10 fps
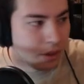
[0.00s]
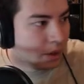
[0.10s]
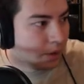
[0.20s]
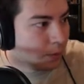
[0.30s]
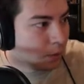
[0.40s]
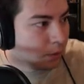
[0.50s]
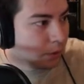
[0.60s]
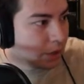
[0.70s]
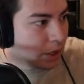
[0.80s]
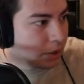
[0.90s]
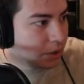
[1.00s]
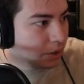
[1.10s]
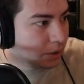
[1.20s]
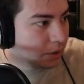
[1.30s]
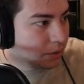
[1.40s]
For
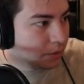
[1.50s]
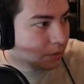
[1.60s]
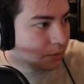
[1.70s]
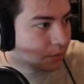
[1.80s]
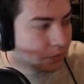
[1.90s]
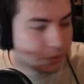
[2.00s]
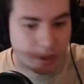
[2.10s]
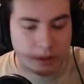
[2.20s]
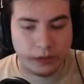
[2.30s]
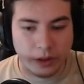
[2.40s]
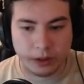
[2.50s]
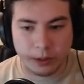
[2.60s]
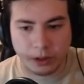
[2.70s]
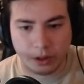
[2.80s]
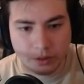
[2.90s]
rotation, it's a flexible
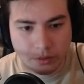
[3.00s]
card.